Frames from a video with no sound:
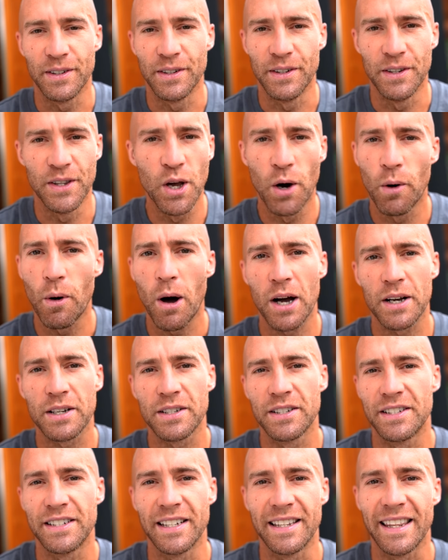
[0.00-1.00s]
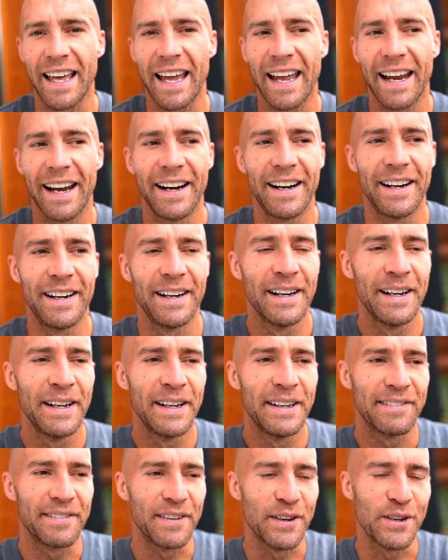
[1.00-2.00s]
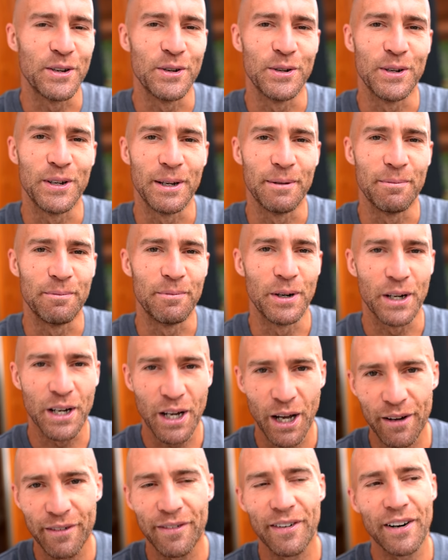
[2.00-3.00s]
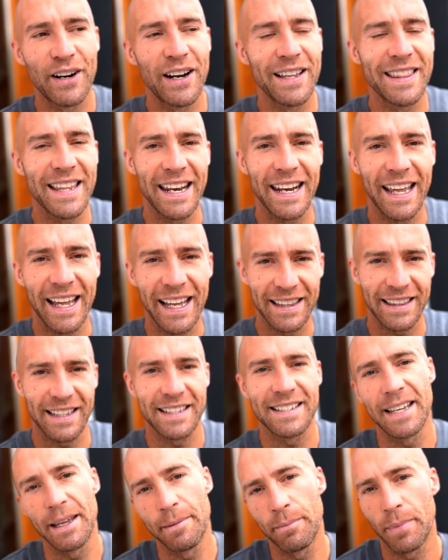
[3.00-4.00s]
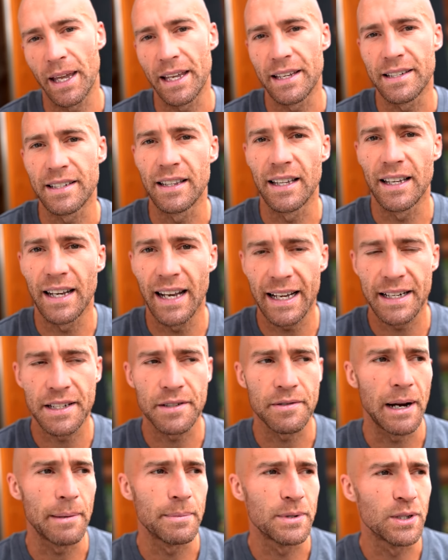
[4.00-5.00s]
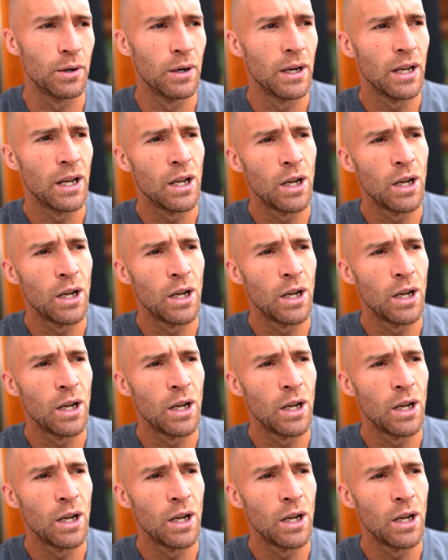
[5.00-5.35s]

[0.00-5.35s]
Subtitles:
no oxygen there for you to recover and then hit the same pace in the next rep. So